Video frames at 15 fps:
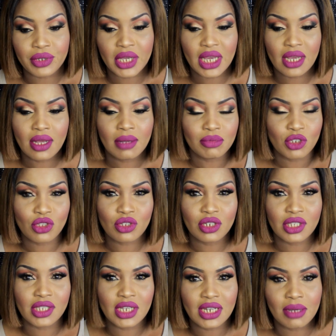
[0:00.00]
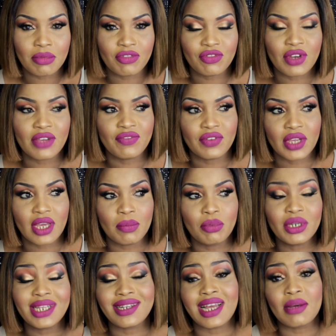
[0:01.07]
Okay, I'm just going to say that before I forget.
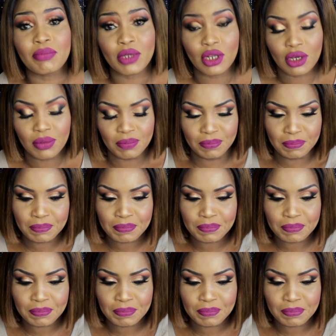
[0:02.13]
Put it down below.